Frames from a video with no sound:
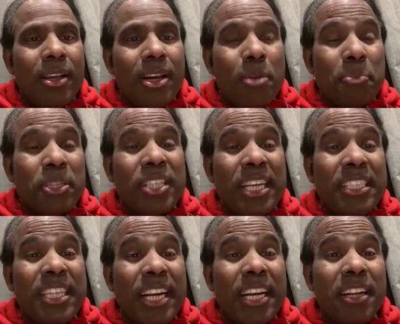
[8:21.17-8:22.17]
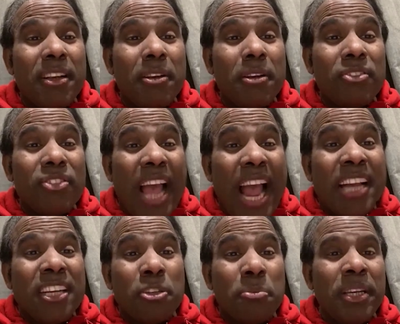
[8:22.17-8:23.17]
represented,
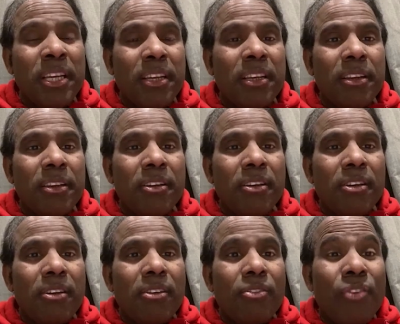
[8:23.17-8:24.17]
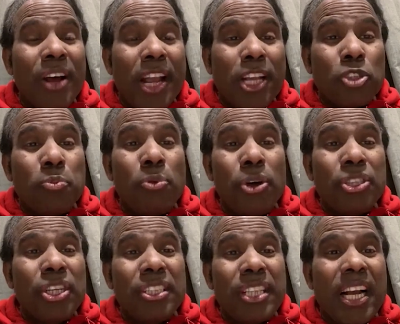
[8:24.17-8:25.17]
thanked me for
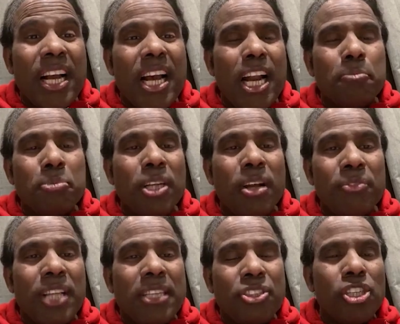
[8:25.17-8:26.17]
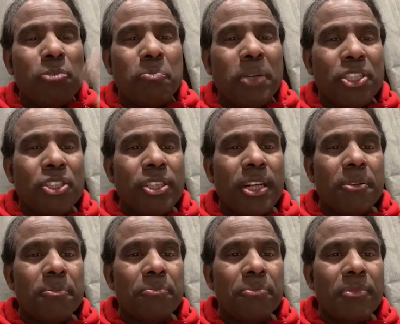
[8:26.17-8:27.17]
exposing the corruption of then Chief Minister.
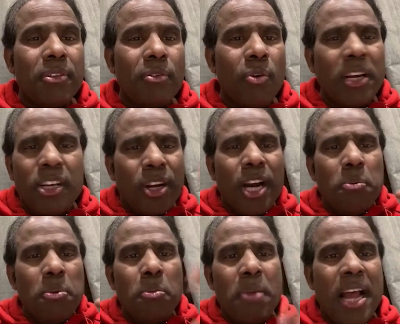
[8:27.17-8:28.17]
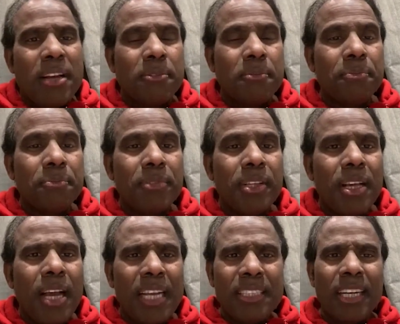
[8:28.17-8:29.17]
Incredible man.
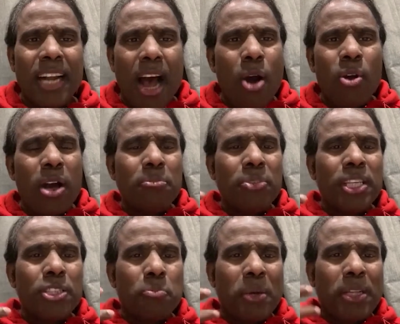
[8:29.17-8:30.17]
I said, how come these